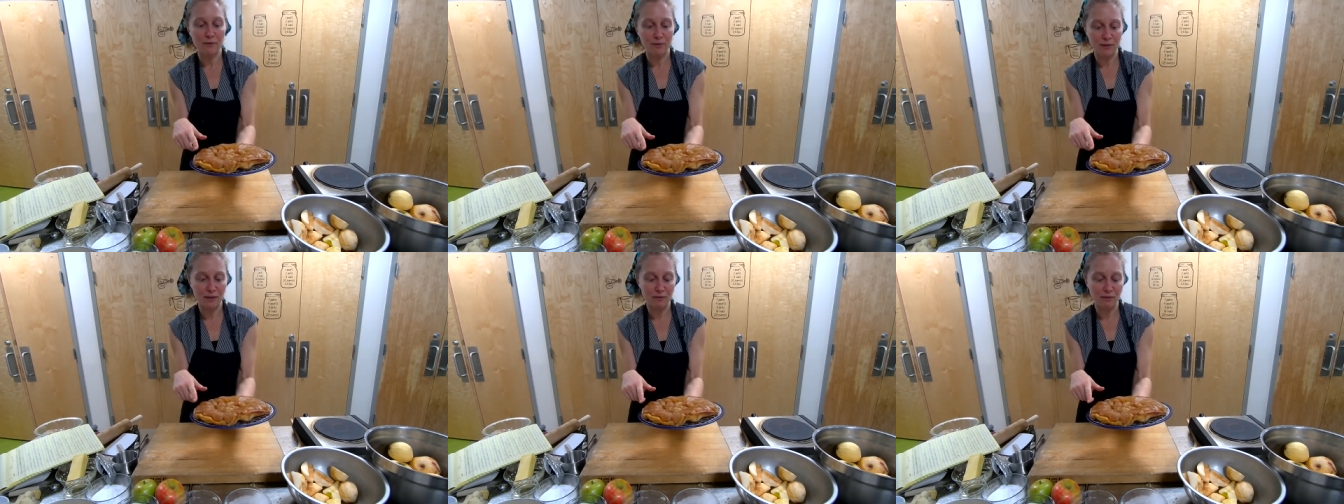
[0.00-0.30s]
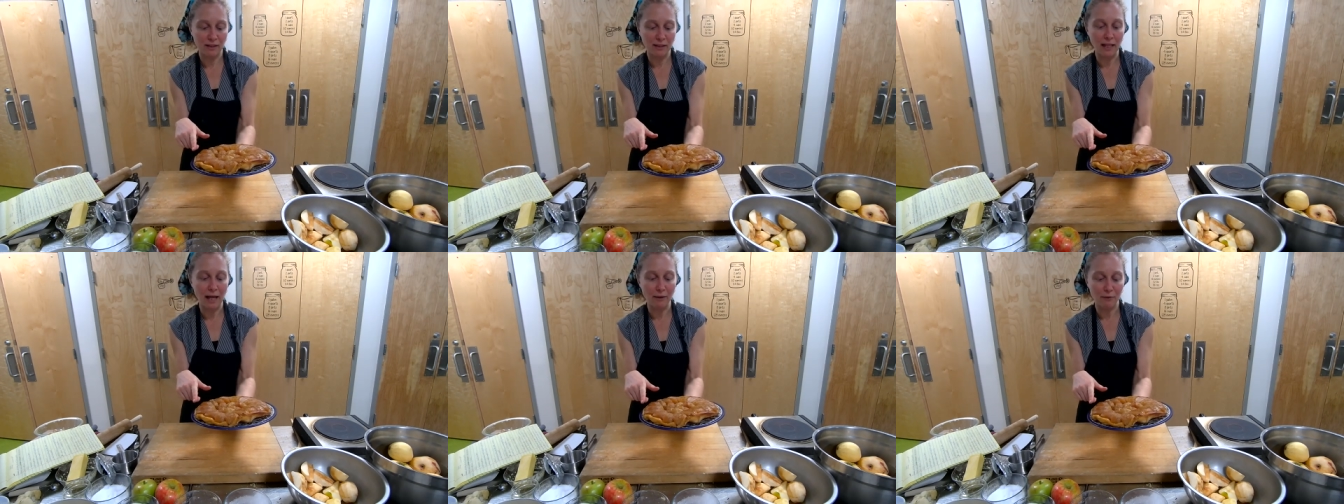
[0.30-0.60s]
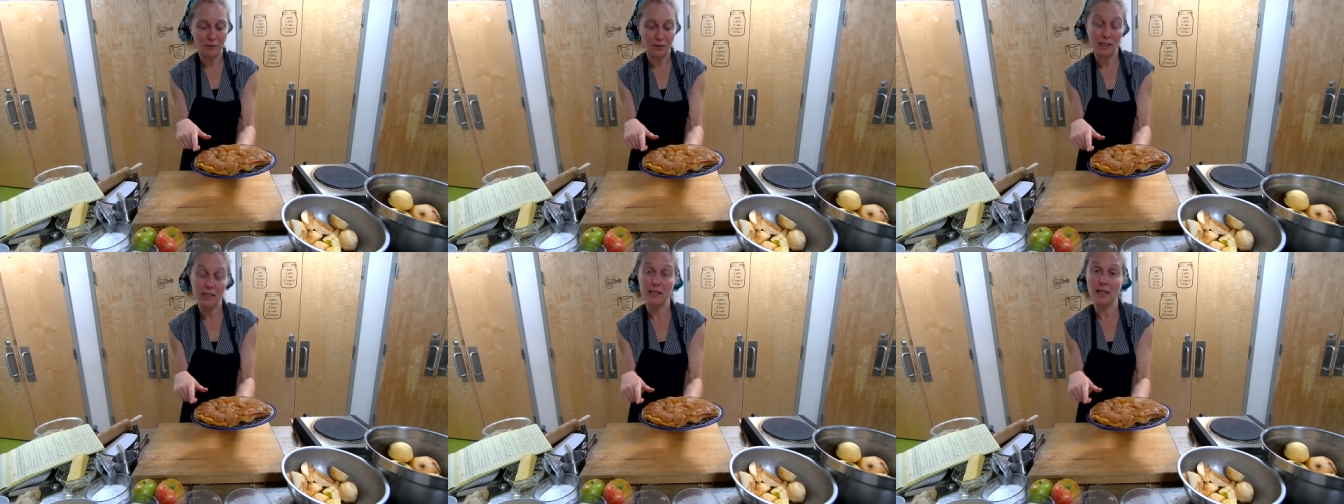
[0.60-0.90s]
even
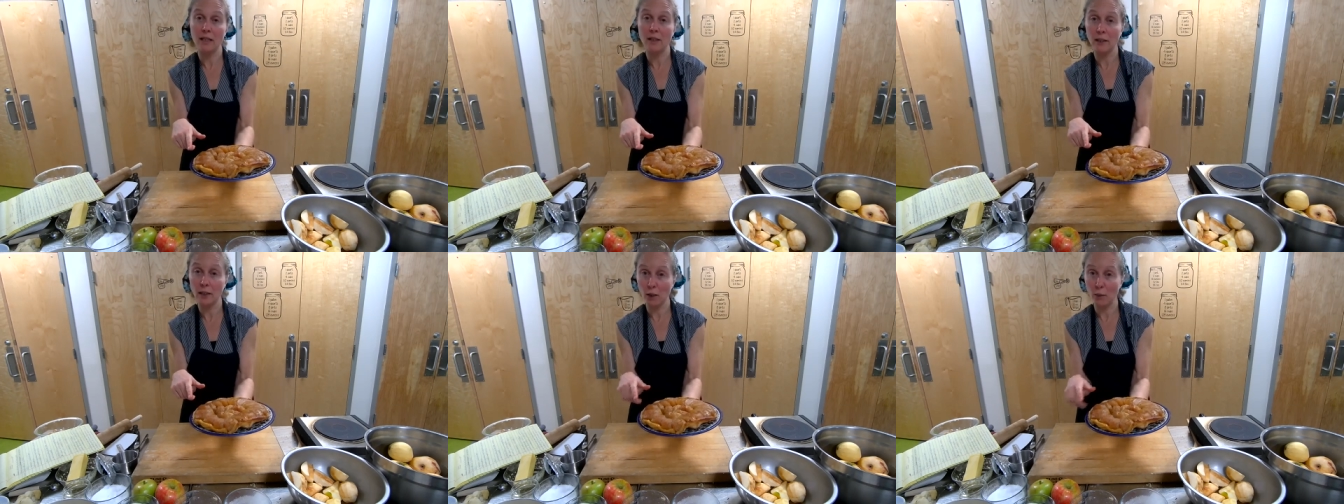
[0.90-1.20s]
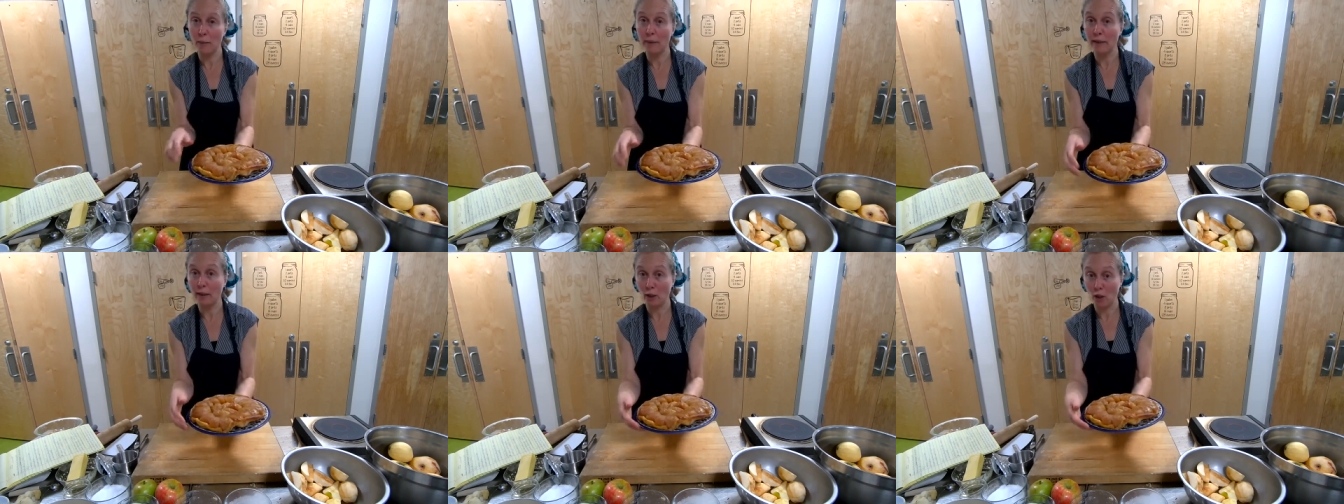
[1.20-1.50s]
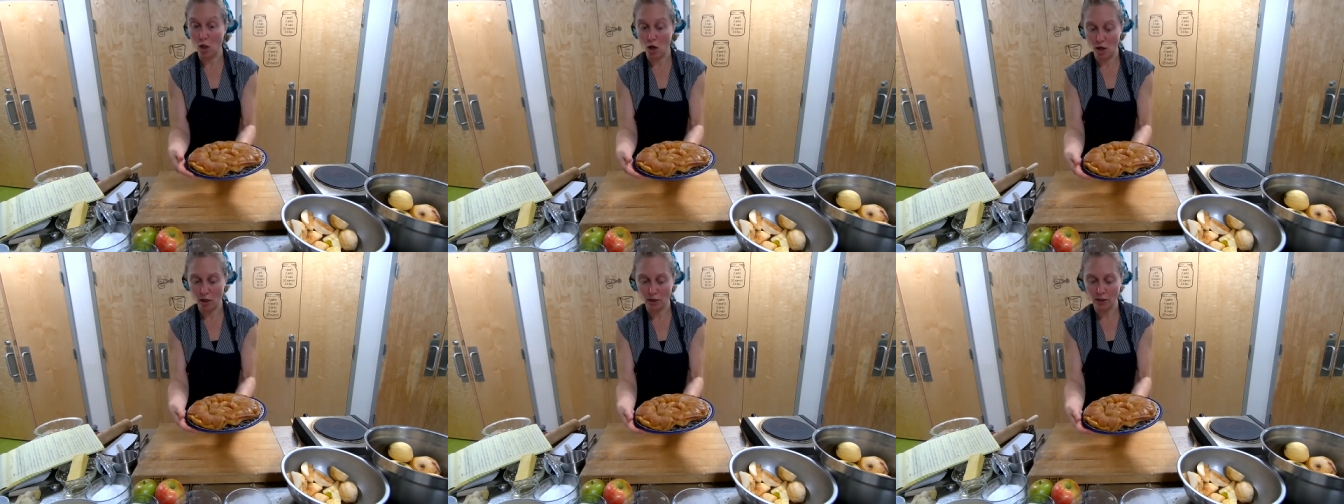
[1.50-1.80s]
left this a little bit
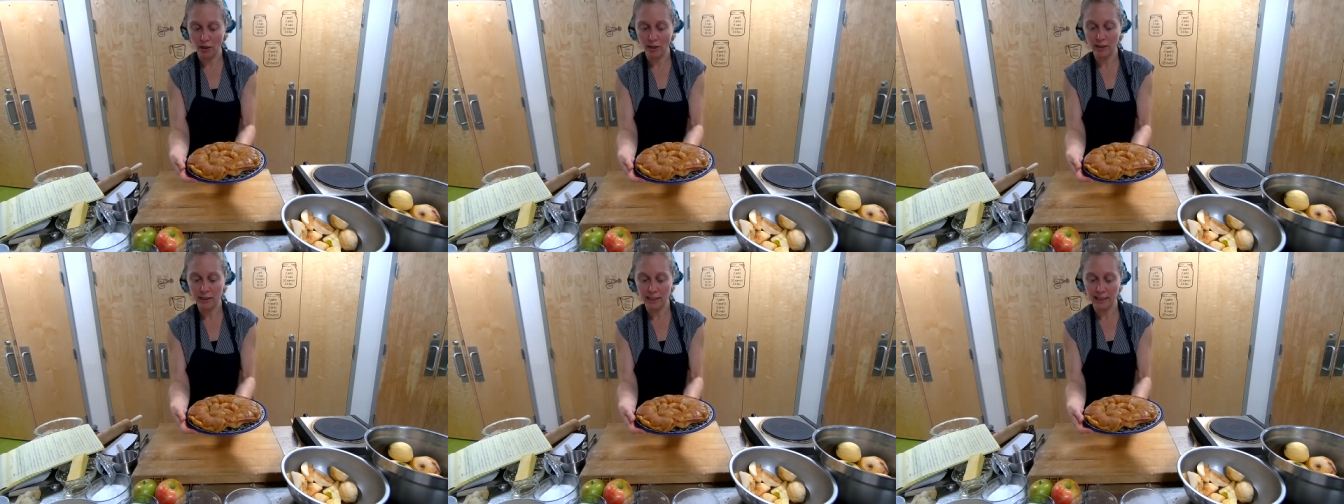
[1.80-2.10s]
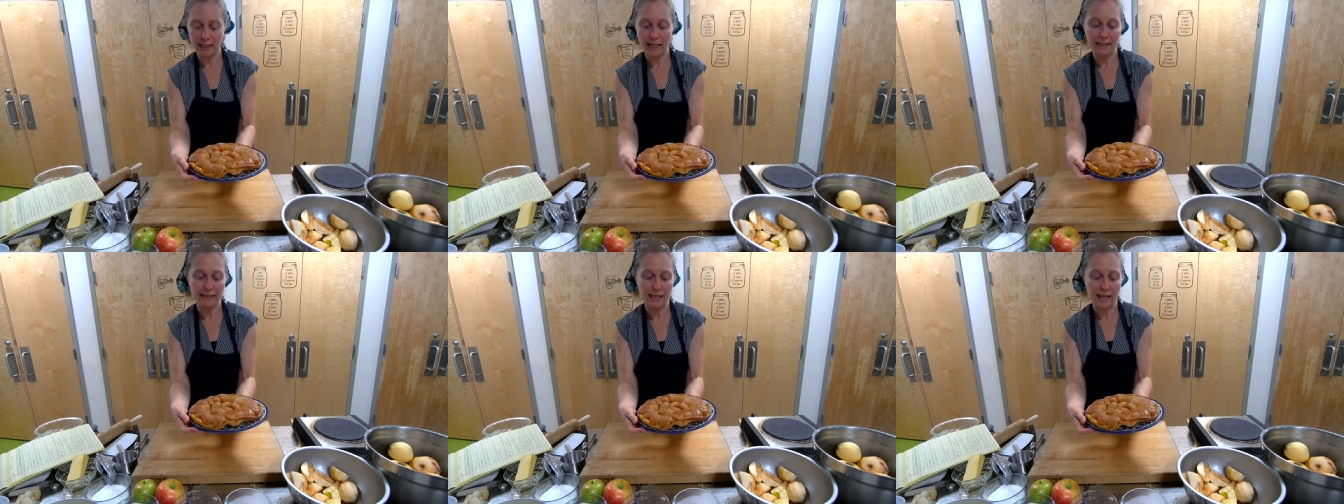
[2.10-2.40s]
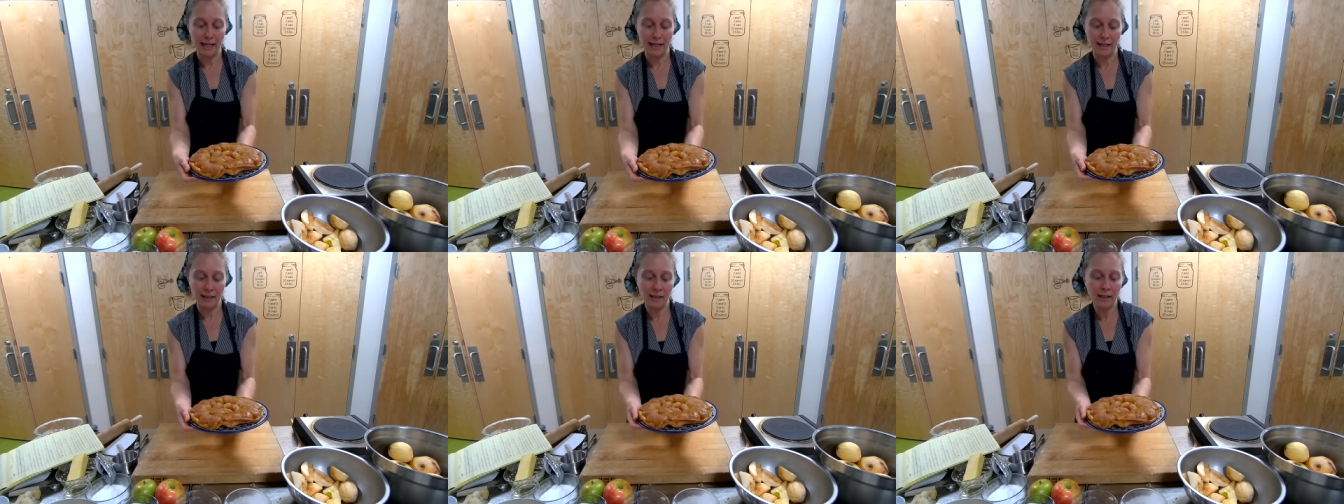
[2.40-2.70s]
longer to get
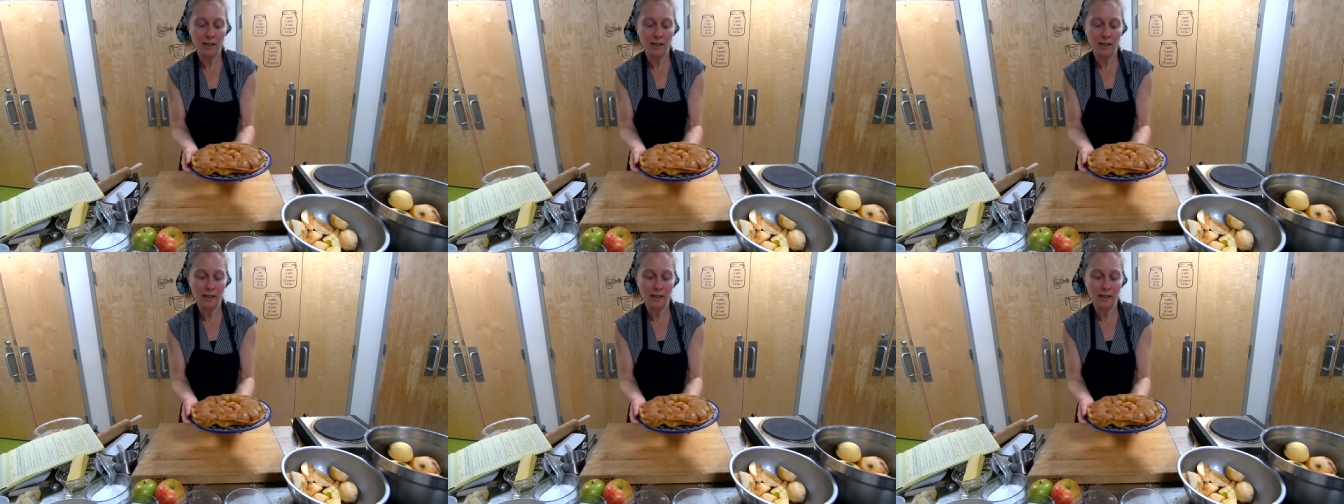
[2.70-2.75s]
that